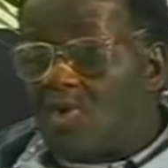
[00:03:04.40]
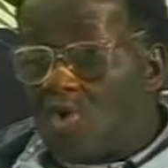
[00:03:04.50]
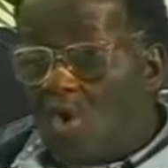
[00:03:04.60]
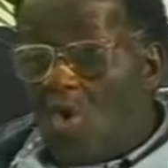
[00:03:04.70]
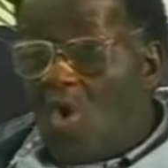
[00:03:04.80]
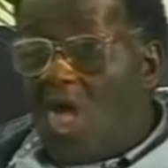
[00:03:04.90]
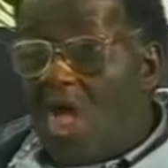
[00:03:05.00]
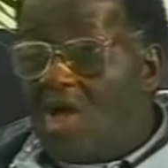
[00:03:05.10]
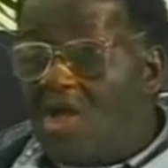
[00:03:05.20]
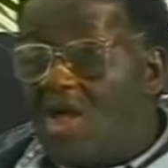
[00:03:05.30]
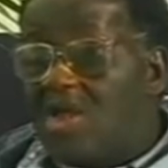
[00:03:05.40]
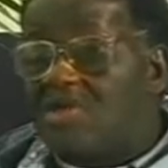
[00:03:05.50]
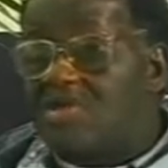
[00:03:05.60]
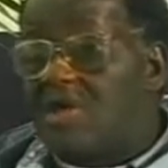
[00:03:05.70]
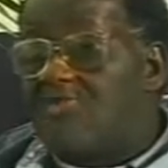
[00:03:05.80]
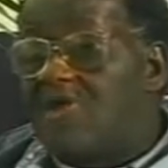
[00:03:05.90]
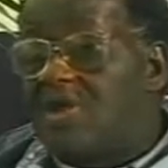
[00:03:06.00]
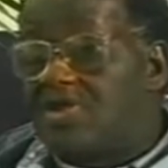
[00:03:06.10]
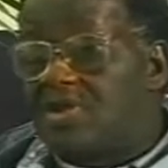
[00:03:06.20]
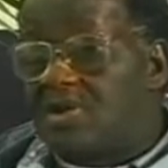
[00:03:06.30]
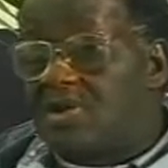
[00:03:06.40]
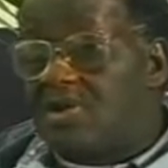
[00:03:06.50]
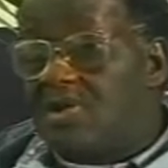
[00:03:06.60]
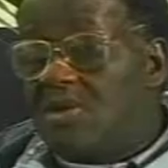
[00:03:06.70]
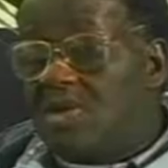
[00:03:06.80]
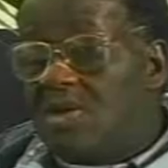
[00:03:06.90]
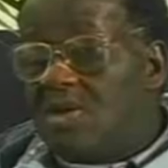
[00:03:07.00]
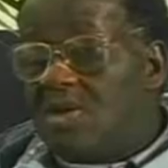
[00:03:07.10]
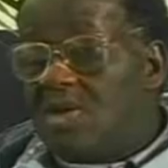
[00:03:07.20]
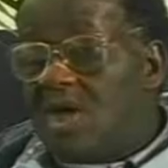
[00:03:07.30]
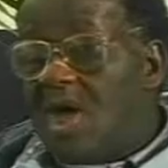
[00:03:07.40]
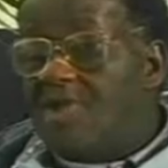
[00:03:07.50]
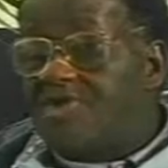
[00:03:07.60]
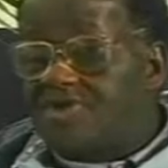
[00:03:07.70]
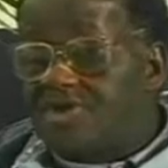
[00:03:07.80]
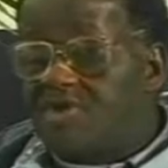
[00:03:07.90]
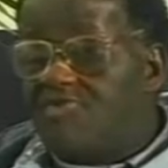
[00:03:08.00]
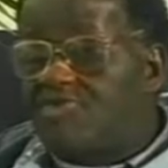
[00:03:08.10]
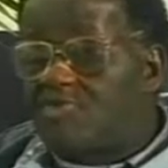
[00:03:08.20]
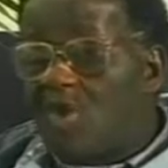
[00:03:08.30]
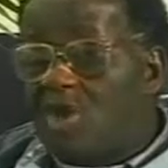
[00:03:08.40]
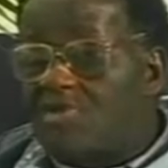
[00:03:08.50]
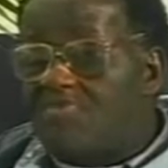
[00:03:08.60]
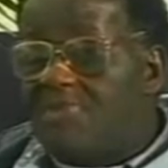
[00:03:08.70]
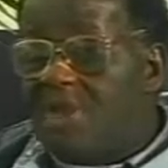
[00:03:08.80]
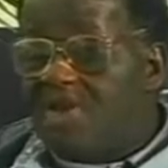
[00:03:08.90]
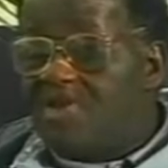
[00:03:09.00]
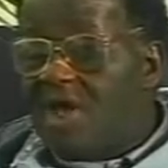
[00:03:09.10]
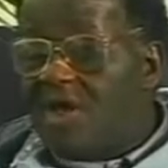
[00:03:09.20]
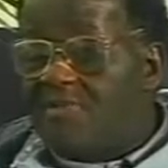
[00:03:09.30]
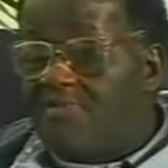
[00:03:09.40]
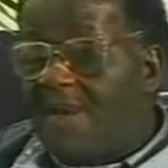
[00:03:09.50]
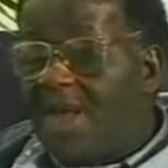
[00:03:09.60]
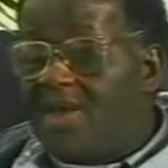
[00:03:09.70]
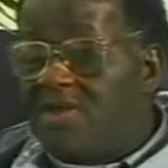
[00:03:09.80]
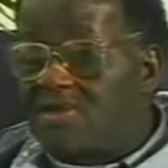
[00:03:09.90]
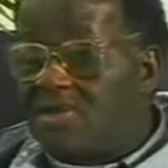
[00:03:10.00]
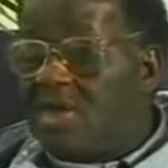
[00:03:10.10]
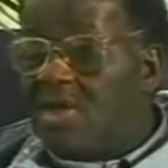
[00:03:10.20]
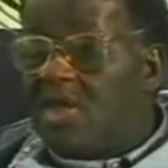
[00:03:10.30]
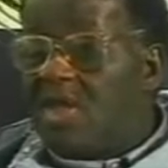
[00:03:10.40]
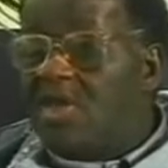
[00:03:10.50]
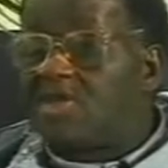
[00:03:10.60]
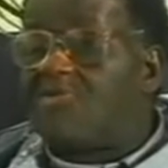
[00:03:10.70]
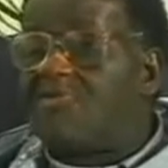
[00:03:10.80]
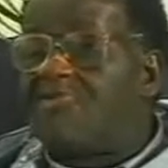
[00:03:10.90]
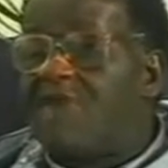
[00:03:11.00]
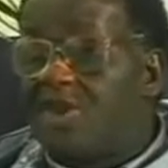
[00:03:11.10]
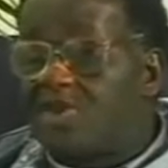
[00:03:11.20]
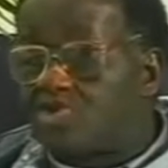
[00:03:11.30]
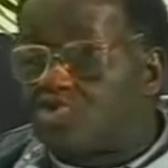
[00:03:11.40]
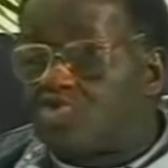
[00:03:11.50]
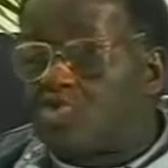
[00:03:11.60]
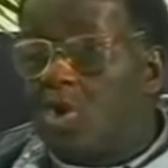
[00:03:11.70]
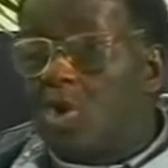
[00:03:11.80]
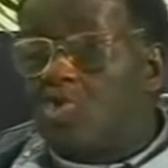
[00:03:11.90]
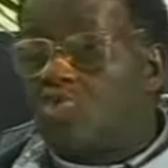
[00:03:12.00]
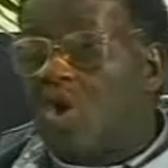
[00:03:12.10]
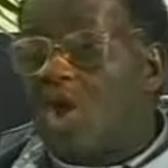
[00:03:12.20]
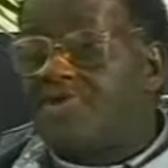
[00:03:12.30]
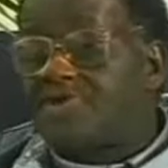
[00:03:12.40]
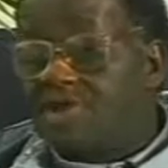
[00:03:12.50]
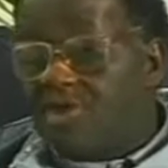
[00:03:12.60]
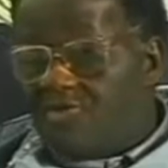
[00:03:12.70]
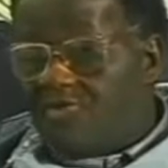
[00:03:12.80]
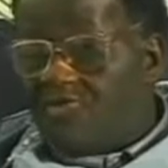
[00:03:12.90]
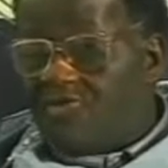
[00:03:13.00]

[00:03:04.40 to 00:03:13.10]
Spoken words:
raw hunger and starvation achieved what military might had failed to achieve